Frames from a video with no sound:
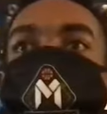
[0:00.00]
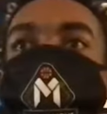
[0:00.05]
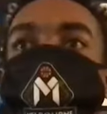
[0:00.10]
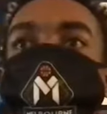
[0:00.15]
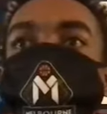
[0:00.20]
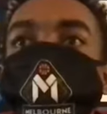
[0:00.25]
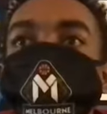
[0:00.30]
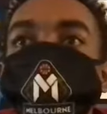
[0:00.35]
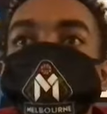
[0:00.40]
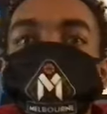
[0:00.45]

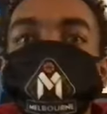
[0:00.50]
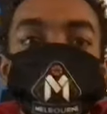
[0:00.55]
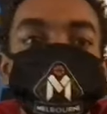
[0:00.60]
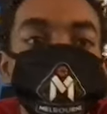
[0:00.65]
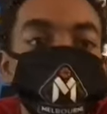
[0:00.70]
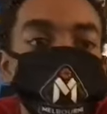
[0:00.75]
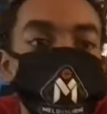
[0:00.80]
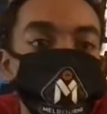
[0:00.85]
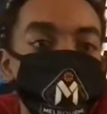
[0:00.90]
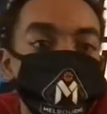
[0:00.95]
five of your
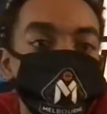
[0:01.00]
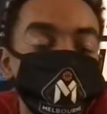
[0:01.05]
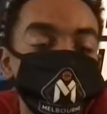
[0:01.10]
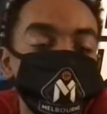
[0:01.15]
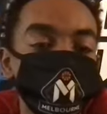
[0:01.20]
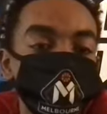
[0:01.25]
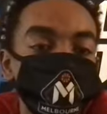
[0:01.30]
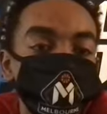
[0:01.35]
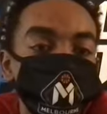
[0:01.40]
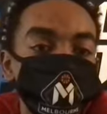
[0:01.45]
six buckets
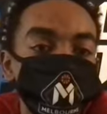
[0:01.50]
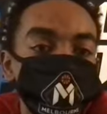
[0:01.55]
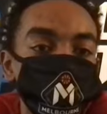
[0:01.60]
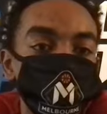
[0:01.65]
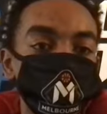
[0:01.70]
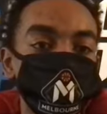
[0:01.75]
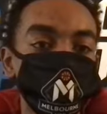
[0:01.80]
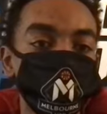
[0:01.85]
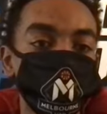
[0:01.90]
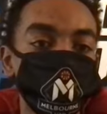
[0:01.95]

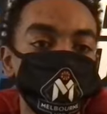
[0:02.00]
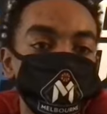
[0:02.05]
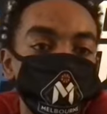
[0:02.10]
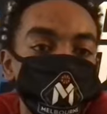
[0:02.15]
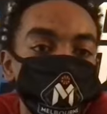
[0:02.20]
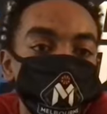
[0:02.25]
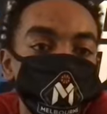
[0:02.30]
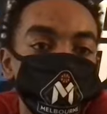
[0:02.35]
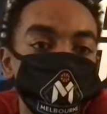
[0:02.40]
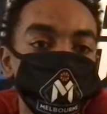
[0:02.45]
yesterday came
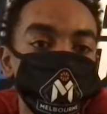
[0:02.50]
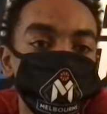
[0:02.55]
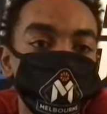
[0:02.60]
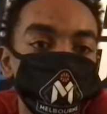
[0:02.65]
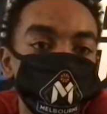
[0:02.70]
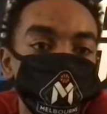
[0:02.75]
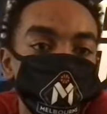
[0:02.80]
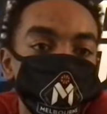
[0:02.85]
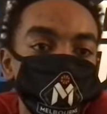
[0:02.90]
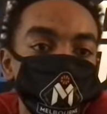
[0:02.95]
when you were in that
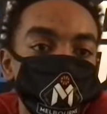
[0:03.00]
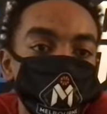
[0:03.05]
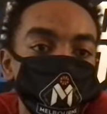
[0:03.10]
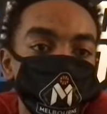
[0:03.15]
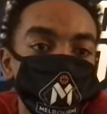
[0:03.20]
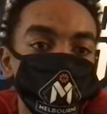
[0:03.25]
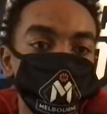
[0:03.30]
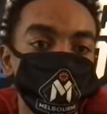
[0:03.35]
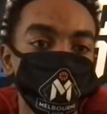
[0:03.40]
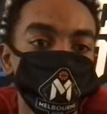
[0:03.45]
short
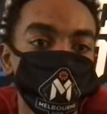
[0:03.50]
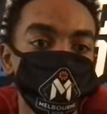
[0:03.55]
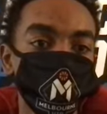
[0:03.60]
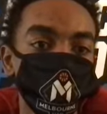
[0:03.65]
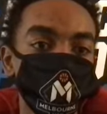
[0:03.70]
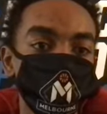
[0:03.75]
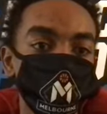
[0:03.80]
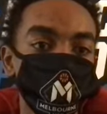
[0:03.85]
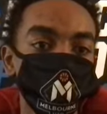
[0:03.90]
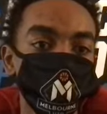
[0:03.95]
mid-range
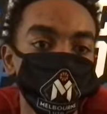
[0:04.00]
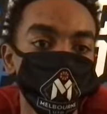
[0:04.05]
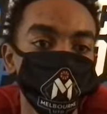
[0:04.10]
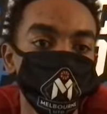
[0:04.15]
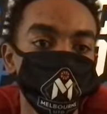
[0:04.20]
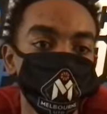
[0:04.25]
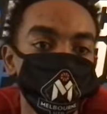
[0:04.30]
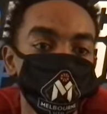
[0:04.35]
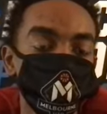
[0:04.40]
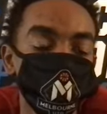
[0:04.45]
area
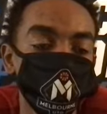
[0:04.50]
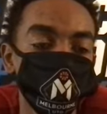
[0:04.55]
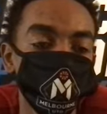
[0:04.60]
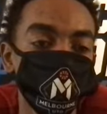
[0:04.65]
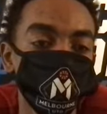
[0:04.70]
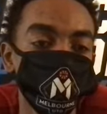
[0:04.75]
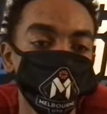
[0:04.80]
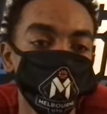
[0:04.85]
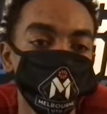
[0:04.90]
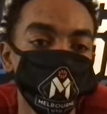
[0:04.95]
or
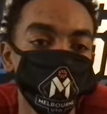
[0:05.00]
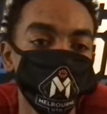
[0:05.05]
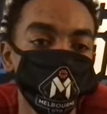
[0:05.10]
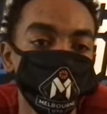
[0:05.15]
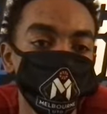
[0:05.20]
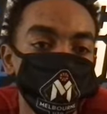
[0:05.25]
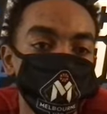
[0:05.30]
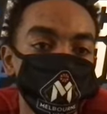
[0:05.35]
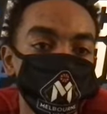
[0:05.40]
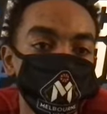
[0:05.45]
at the
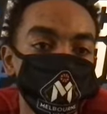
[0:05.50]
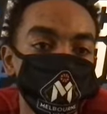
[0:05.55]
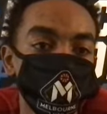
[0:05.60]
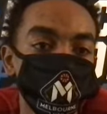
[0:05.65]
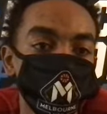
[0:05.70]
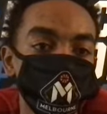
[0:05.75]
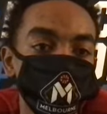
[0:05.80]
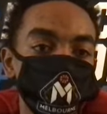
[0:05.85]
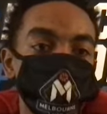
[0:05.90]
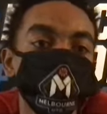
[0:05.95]
rim
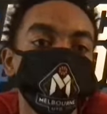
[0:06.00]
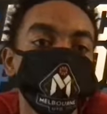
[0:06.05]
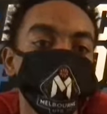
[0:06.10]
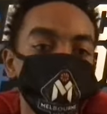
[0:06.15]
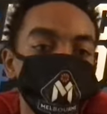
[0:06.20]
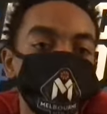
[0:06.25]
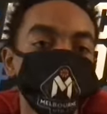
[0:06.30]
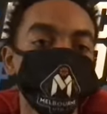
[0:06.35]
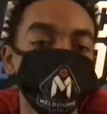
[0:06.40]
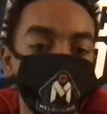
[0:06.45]
in the
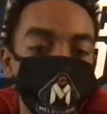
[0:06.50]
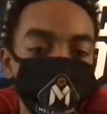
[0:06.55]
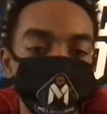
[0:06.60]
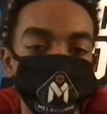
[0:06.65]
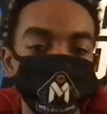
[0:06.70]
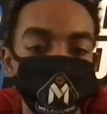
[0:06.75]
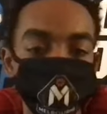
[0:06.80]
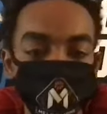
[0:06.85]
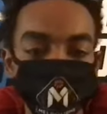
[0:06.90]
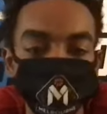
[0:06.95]
lane. Just
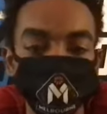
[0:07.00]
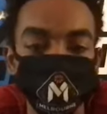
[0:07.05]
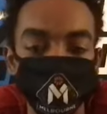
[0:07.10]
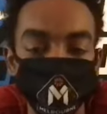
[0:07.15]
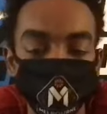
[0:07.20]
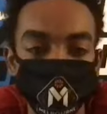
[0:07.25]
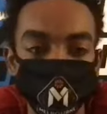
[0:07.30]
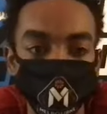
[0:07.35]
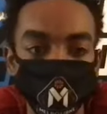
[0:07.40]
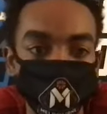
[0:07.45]
when you
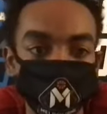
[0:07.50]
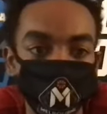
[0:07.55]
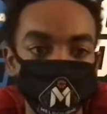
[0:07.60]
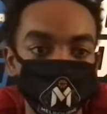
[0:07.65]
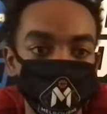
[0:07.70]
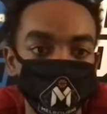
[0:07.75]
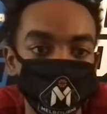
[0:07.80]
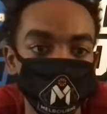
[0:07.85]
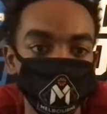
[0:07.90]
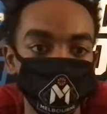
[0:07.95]
get your
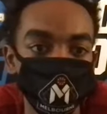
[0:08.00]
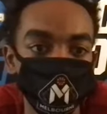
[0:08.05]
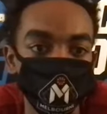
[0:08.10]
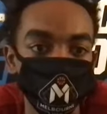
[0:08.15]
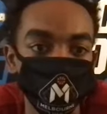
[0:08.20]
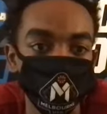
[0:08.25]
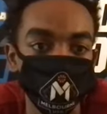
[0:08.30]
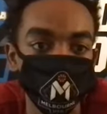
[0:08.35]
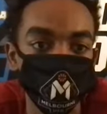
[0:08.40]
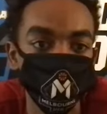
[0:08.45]
offense going
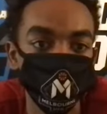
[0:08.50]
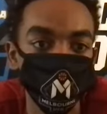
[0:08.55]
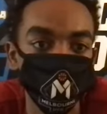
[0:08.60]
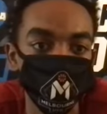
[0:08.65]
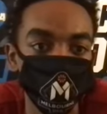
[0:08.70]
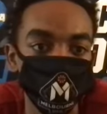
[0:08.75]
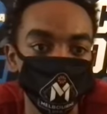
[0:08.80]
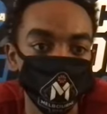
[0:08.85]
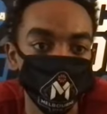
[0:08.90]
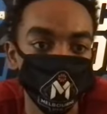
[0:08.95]
there,
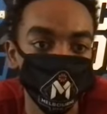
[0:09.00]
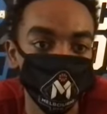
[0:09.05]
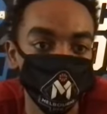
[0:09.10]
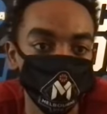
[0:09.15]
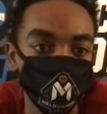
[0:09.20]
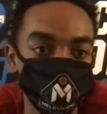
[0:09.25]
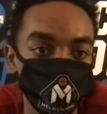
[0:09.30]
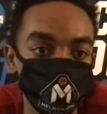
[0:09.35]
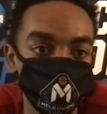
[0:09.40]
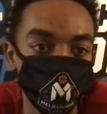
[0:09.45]
how do you think it
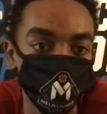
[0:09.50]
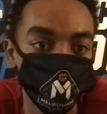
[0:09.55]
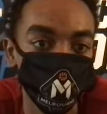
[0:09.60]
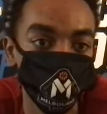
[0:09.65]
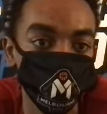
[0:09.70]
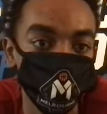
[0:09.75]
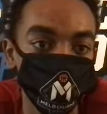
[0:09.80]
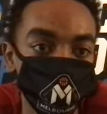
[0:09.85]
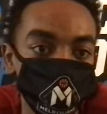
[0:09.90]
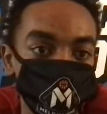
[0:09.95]
impacts the
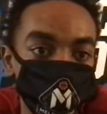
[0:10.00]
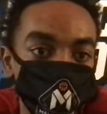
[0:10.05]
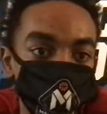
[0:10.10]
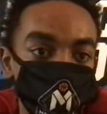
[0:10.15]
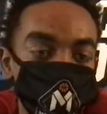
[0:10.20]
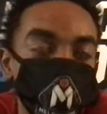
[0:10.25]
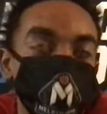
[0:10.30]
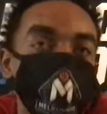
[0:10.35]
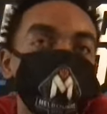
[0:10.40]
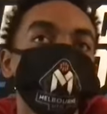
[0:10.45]
offense
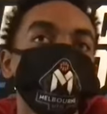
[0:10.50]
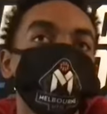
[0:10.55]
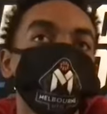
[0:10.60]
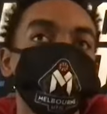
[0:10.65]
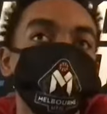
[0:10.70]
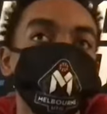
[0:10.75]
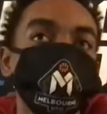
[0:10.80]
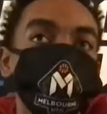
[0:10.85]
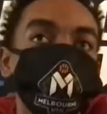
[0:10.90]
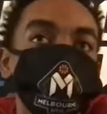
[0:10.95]
as a
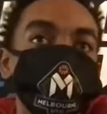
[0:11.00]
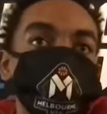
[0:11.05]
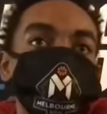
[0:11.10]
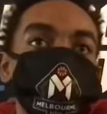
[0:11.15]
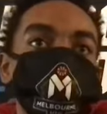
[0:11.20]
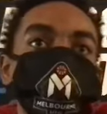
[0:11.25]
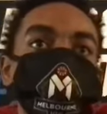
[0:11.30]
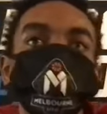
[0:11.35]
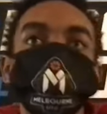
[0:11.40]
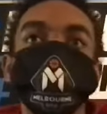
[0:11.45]
whole
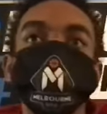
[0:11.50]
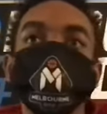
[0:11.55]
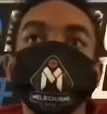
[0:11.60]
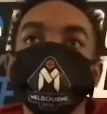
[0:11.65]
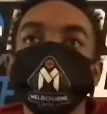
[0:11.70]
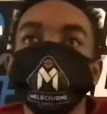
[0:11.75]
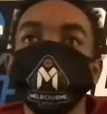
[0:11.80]
and opens